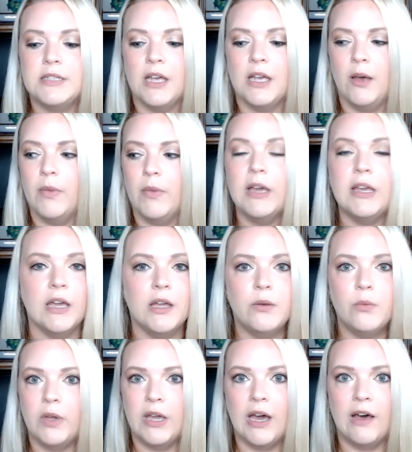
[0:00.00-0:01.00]
again,
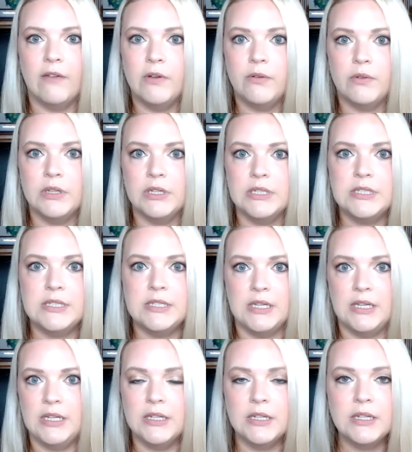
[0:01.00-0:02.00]
we haven't really
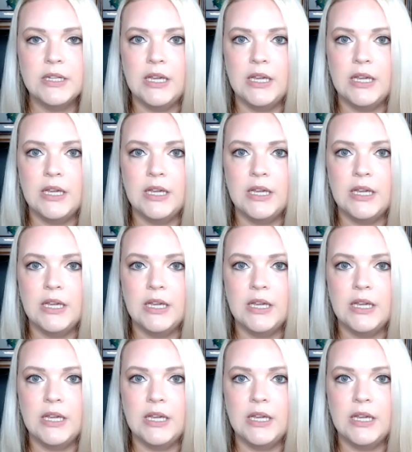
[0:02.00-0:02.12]
seen